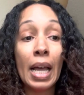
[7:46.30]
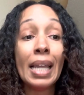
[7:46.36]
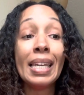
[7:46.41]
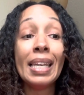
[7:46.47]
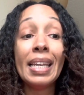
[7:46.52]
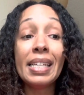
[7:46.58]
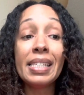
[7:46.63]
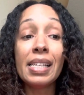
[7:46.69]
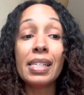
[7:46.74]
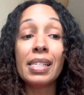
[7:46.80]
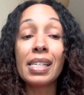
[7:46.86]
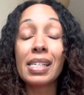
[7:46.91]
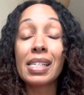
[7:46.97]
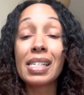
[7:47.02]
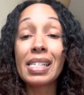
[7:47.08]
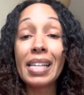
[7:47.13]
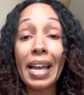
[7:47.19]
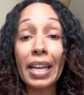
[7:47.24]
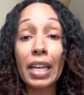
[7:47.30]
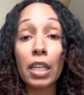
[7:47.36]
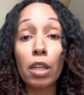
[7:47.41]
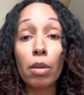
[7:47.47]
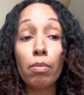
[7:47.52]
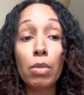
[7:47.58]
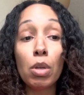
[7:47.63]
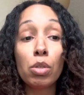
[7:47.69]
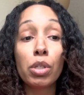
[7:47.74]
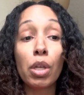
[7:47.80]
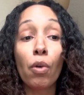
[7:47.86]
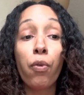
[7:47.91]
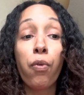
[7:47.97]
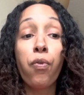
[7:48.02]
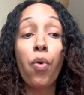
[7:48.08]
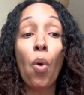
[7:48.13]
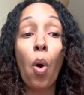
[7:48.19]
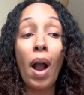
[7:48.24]
listen to secular music
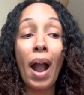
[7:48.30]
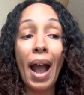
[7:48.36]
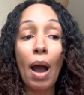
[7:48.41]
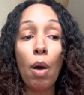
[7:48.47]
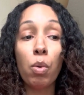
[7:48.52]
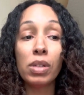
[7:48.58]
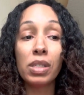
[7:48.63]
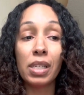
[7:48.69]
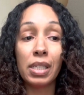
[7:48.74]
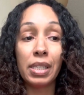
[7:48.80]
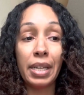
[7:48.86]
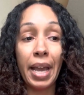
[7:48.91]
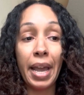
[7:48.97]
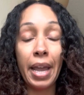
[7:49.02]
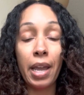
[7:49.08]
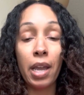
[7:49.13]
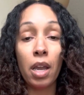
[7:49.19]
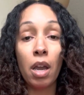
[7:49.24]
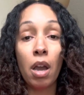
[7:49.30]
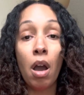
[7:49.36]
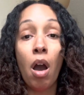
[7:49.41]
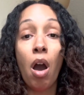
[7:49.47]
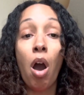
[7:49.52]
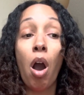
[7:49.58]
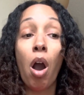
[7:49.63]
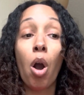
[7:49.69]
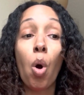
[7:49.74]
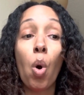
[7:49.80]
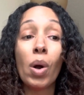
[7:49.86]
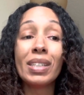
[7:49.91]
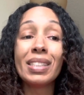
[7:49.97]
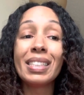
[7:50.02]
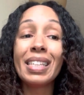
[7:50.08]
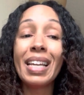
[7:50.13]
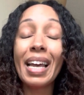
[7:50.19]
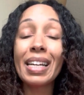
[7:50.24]
four hours a day, are
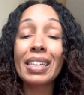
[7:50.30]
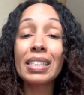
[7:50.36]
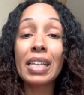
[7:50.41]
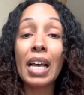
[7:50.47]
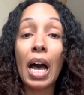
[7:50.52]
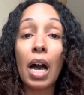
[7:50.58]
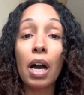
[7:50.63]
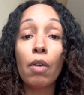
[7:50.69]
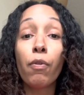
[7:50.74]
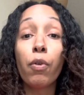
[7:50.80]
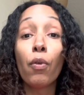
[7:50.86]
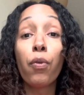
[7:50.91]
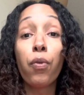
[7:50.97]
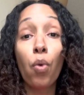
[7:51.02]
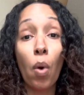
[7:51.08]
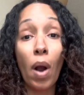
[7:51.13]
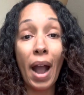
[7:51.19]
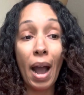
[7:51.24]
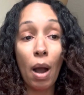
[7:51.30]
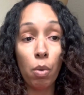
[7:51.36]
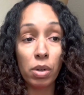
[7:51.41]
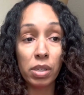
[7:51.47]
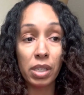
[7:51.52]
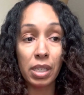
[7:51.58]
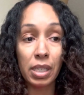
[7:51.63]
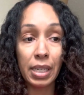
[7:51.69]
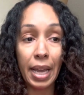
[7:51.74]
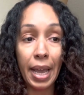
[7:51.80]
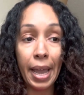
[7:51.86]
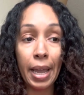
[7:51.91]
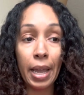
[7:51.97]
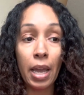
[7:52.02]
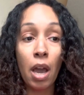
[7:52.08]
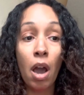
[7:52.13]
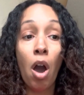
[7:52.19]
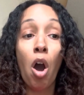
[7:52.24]
on TikTok for four hours a
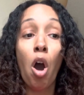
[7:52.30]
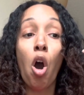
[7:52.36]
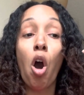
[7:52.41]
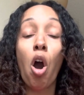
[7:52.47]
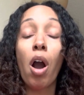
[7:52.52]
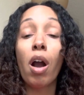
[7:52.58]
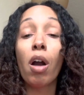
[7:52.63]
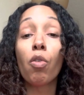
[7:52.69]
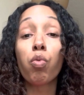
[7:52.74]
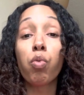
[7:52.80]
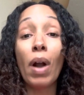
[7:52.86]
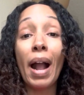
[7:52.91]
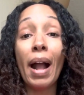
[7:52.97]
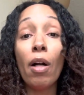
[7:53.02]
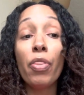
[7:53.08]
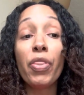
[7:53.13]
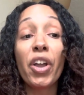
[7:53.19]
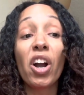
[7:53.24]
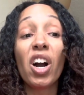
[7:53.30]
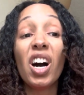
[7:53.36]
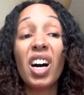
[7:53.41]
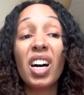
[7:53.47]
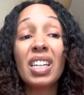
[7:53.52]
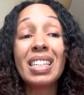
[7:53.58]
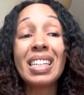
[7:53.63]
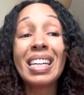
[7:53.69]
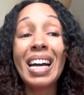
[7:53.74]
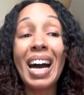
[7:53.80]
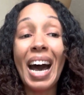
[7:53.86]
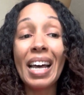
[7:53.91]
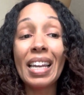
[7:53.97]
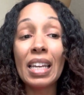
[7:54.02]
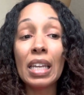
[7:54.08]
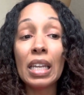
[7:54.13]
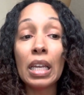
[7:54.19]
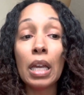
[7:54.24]
day, are around their
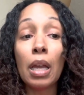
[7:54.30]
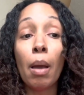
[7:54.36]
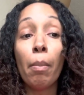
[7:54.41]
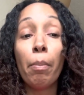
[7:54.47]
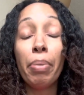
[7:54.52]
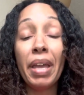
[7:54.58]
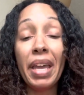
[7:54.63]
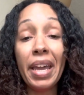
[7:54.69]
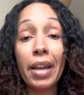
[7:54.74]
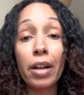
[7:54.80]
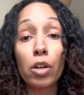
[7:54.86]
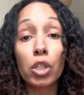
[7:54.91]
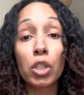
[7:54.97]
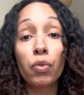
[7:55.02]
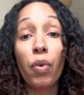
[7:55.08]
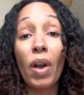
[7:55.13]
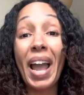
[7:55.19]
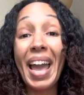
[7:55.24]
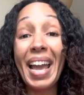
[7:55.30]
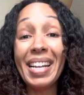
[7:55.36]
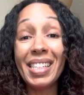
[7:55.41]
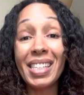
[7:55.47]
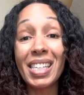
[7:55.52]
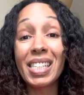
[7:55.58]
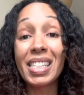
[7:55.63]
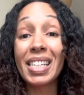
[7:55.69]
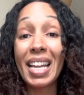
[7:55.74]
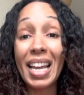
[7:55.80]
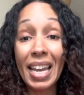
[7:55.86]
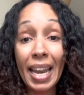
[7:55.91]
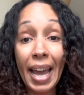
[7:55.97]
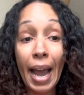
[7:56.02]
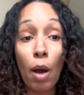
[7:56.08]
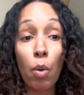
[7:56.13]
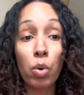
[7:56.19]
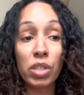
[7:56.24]
ungodly peers for eight to 10
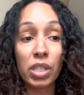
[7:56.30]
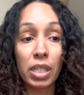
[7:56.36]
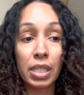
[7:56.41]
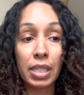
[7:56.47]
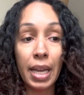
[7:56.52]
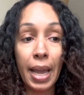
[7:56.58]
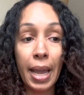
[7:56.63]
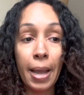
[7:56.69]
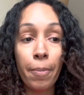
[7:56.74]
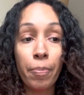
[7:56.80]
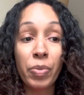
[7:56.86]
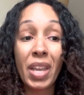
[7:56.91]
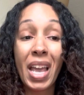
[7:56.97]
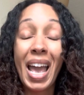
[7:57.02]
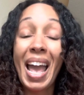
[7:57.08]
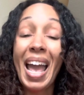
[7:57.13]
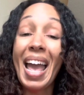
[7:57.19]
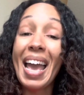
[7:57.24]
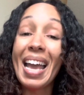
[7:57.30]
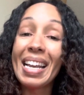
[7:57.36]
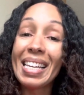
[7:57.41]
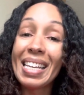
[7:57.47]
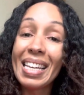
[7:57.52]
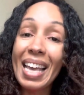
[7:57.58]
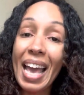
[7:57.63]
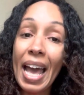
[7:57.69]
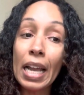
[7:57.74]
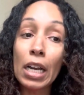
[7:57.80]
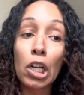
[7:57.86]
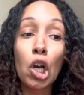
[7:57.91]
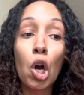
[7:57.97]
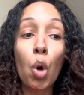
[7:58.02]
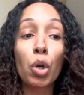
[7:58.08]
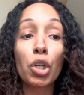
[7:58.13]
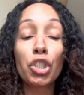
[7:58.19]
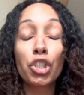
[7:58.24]
hours a day, and yet
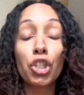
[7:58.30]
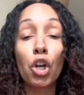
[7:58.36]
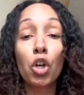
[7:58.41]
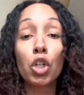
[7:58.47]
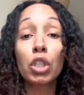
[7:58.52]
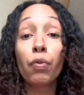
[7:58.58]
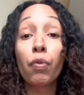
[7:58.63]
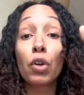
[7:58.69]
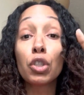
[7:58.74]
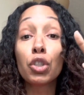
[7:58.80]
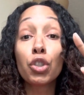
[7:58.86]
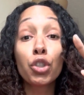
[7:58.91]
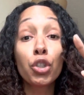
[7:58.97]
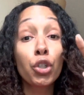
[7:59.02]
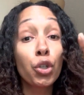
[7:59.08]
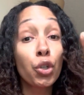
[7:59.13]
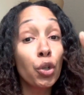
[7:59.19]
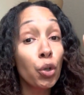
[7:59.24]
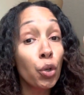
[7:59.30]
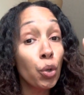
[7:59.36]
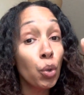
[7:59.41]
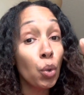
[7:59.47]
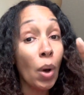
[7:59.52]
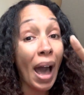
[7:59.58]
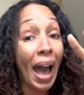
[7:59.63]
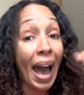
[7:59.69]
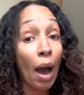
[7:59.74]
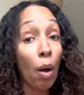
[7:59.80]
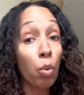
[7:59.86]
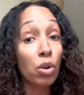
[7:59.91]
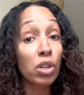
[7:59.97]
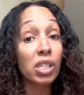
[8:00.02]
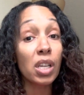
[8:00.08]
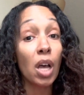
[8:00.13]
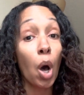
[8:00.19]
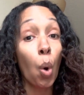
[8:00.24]
go to church for two
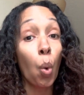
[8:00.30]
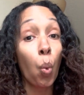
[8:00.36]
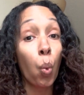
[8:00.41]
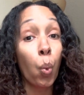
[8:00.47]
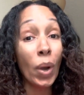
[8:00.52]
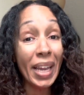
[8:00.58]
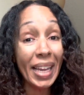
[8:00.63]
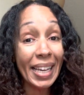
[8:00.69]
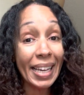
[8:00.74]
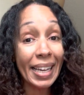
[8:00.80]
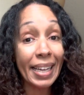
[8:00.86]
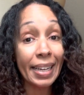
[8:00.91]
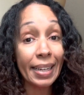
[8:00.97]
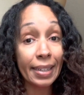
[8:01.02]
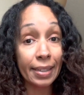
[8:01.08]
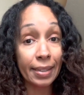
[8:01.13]
hours a week,